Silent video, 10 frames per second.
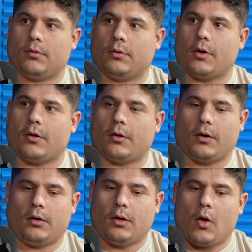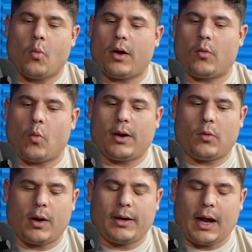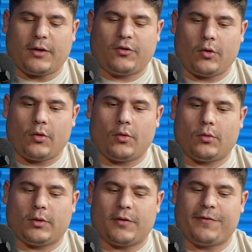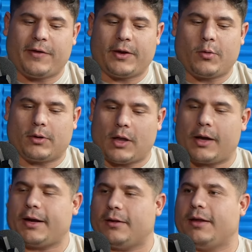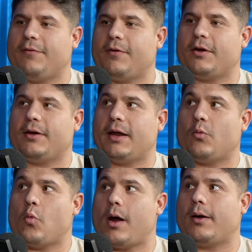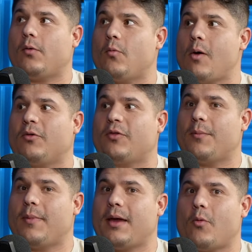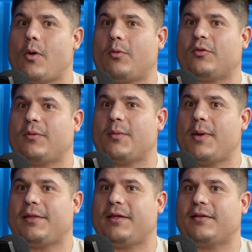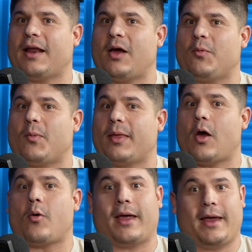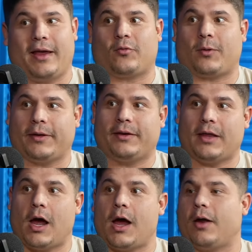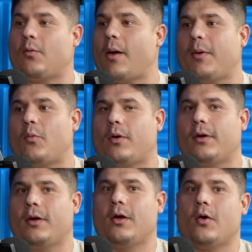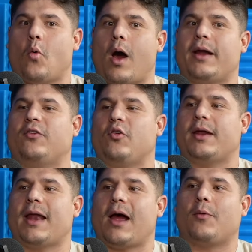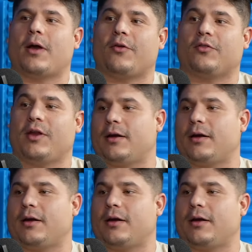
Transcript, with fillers: Yeah, you're good. Yeah. What? What? What got you? Do you feel like you were lucky to leave when you did? What? What was the? Ma- what were some of the main things that helped you be like, okay, it's really done? Well, I mean, what? why did you get out when others didn't?